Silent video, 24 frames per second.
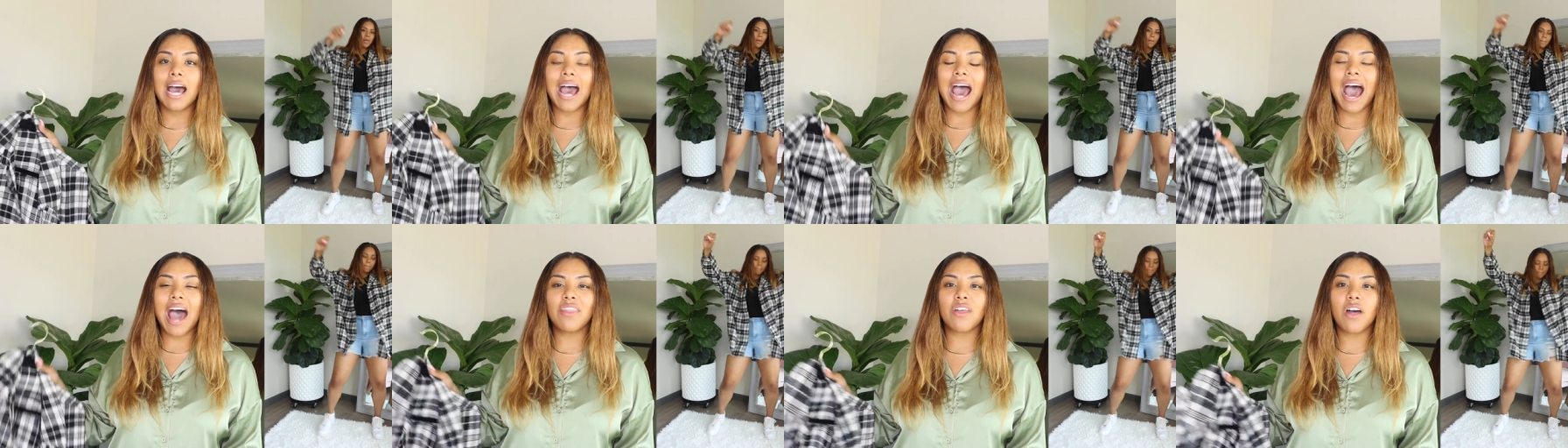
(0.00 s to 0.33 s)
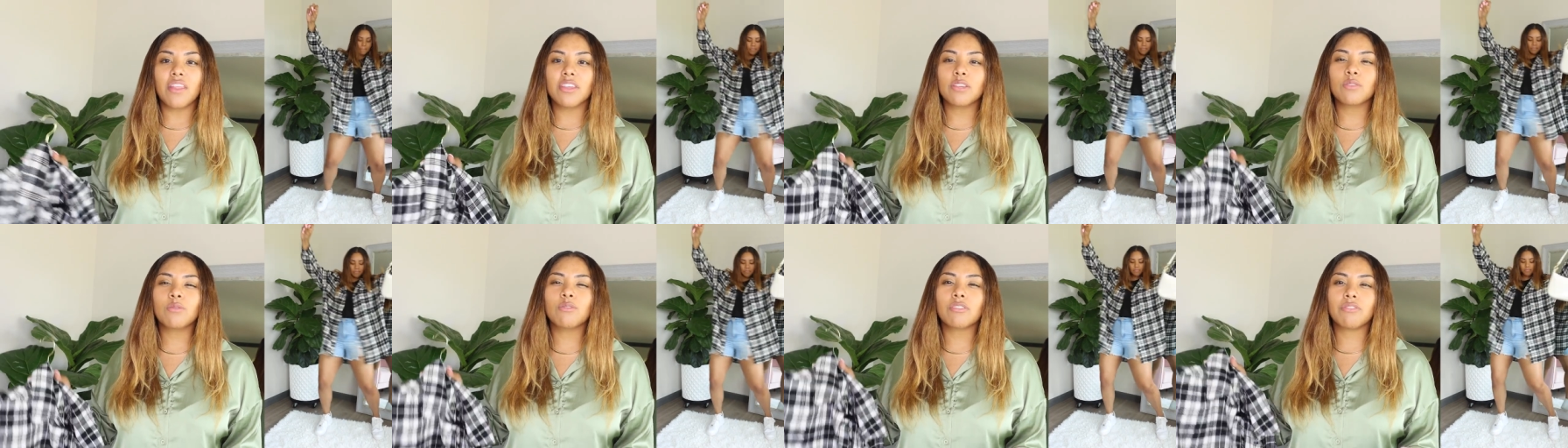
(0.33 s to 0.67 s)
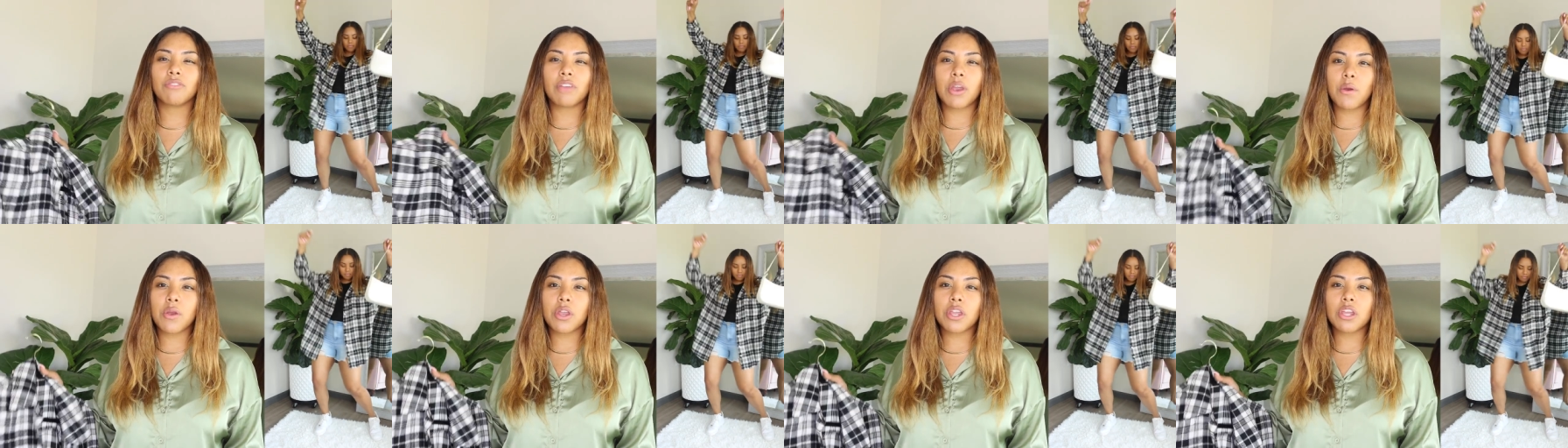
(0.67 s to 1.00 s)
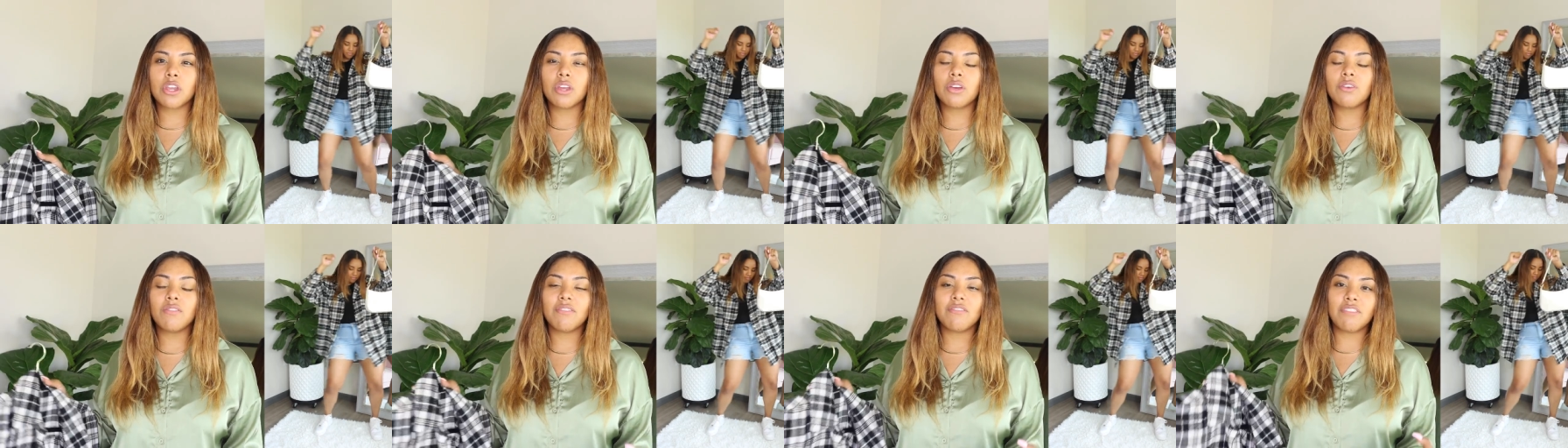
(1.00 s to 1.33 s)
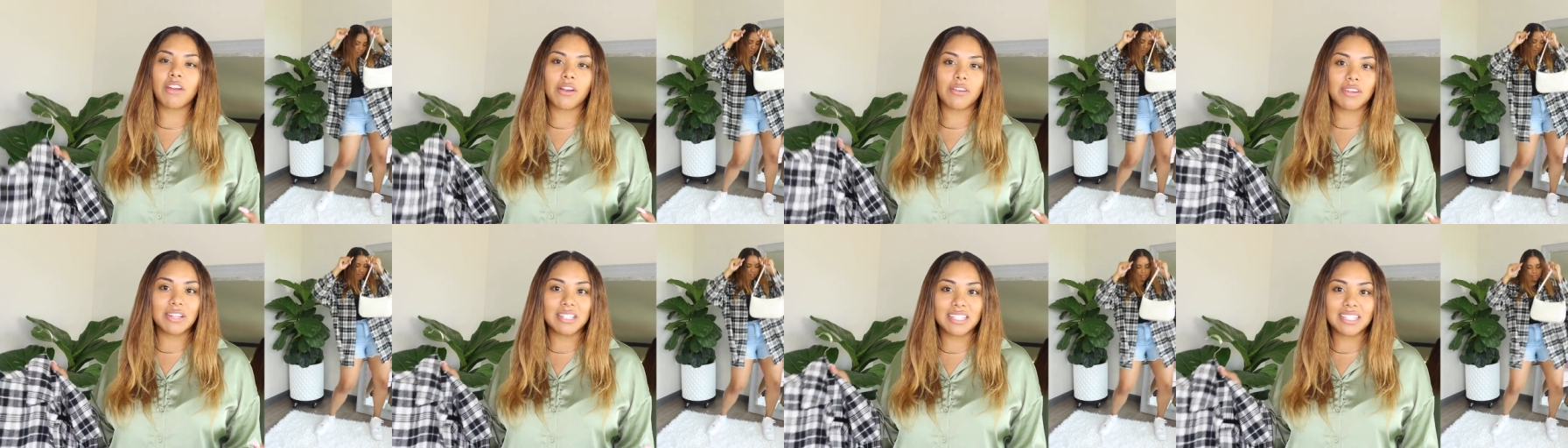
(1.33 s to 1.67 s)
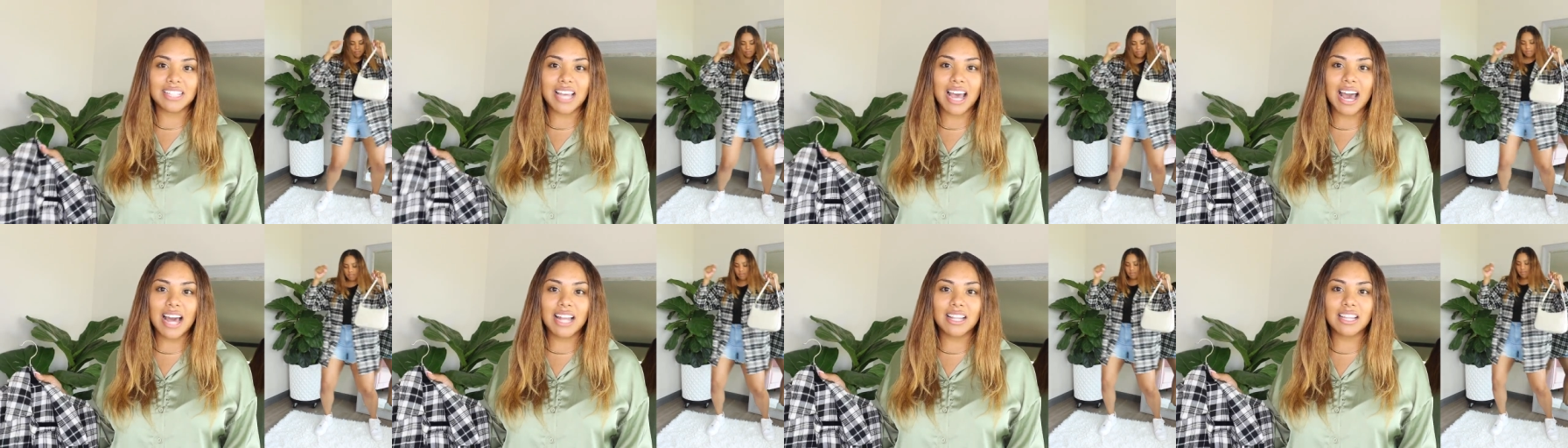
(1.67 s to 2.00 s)
I thought this was very cute and very
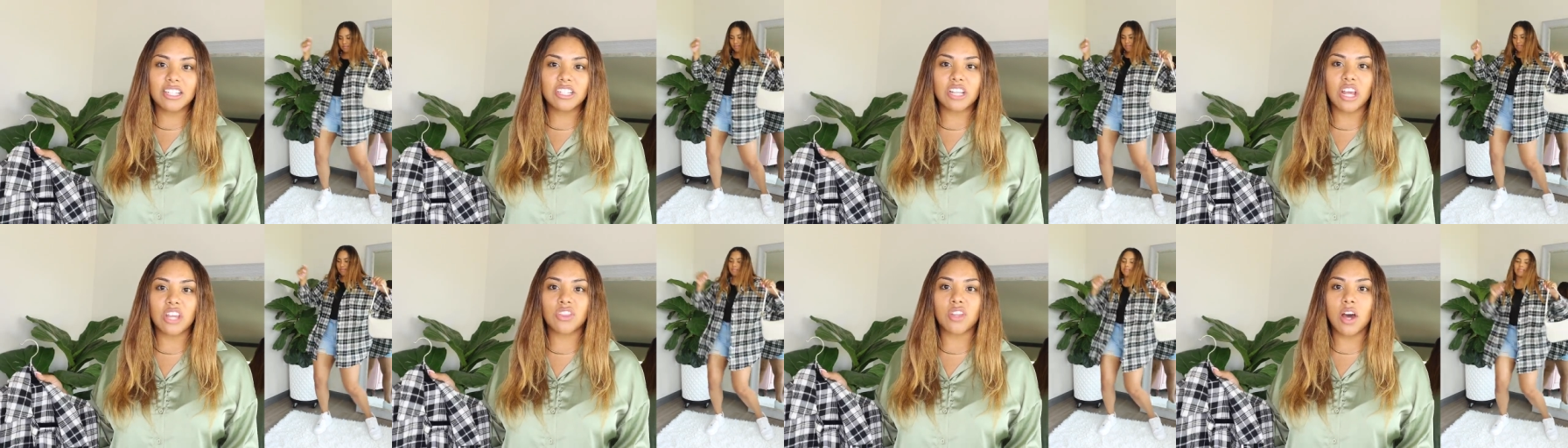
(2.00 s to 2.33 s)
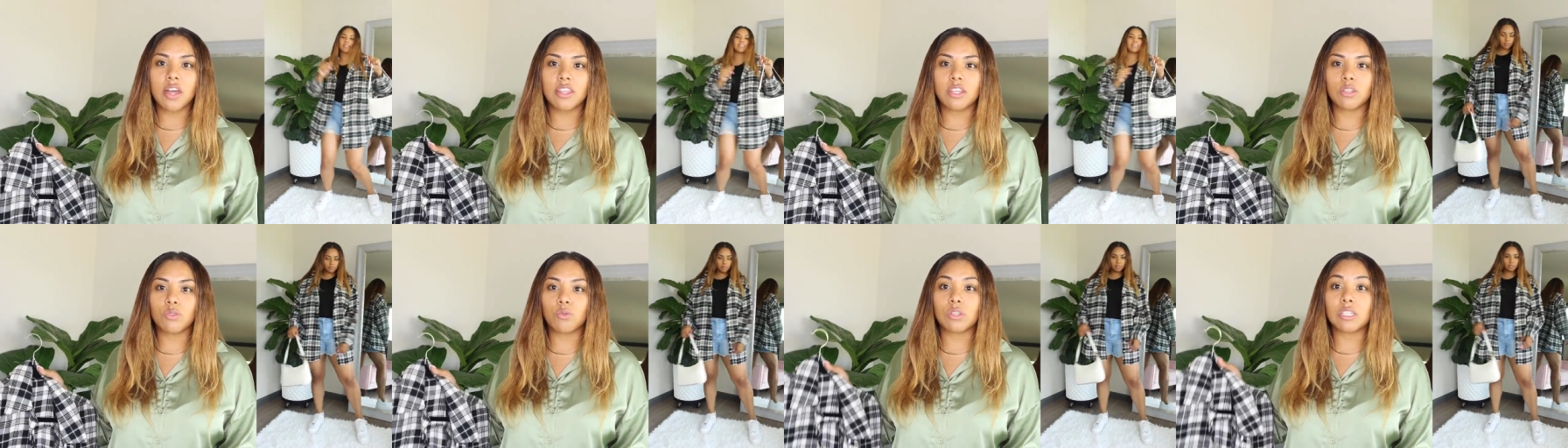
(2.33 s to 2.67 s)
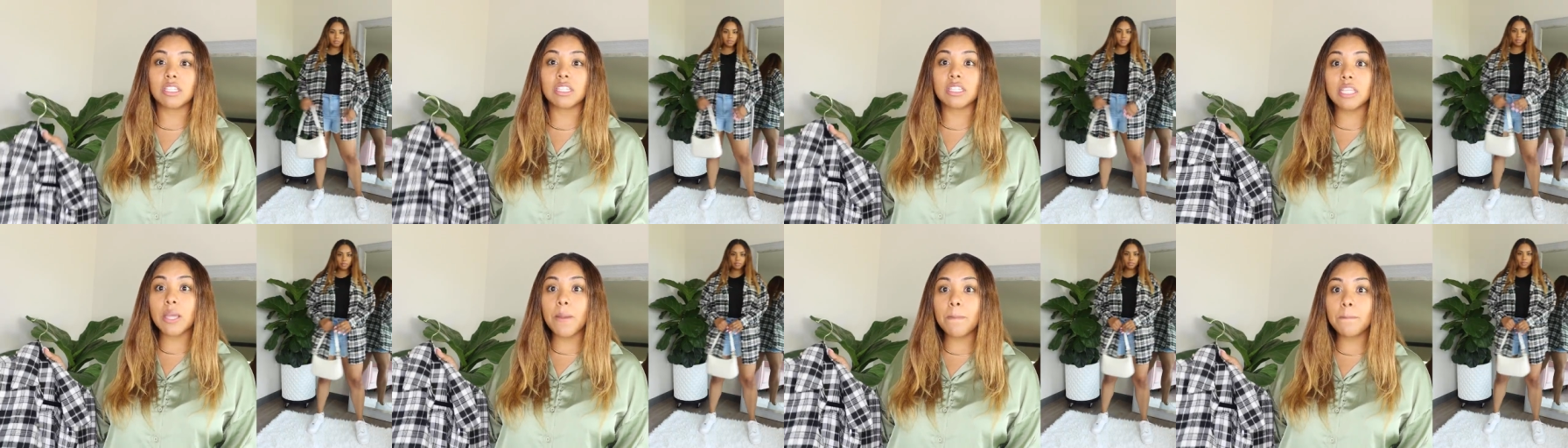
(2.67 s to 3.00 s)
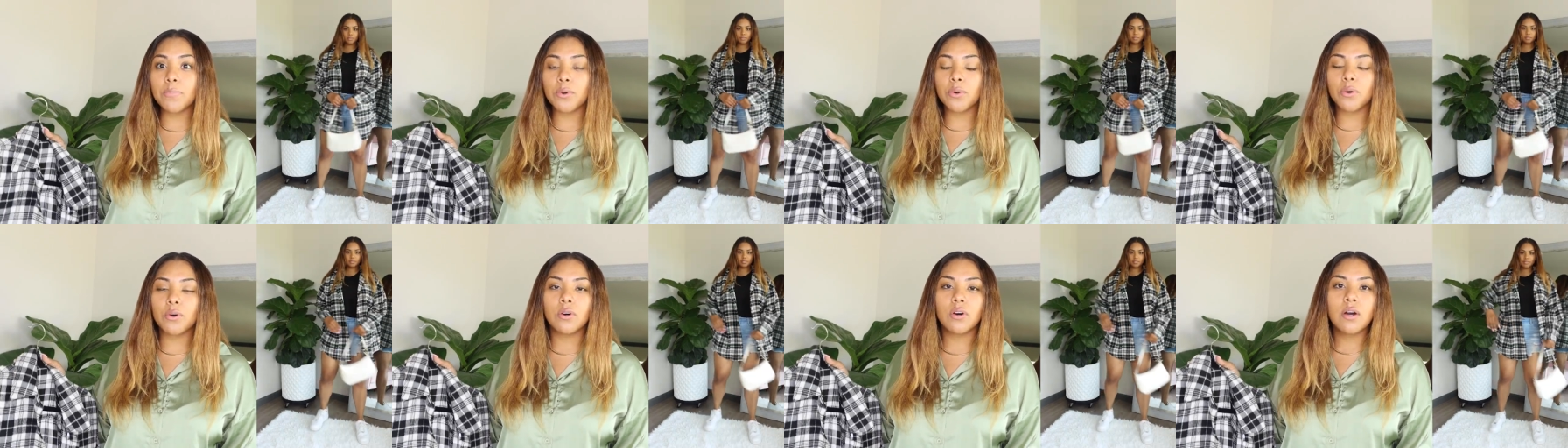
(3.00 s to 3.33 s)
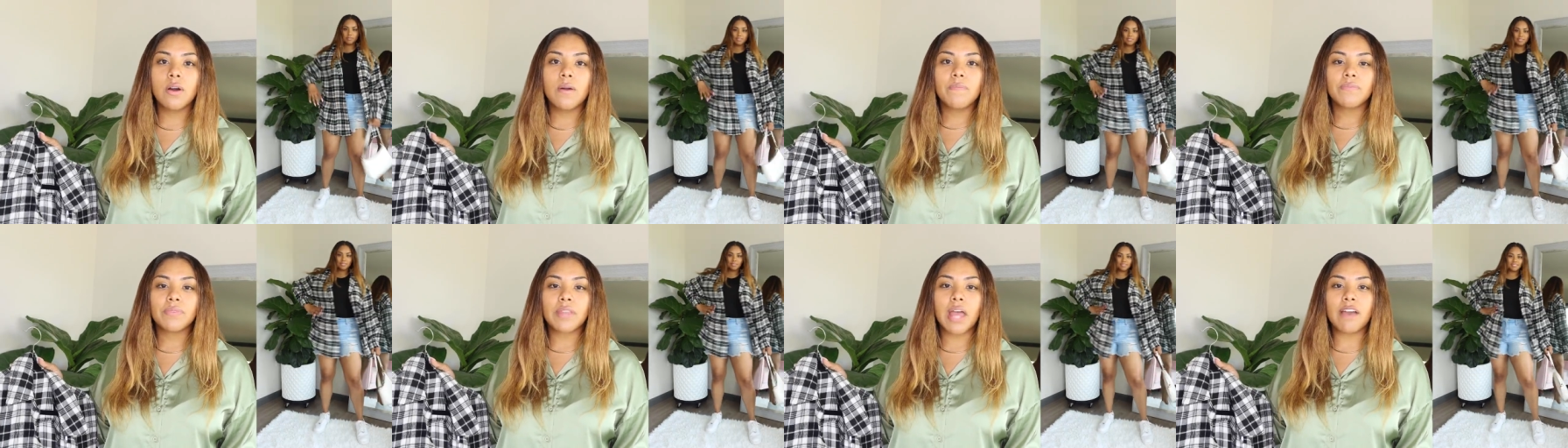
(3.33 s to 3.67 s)
stylish. I thought this was simple.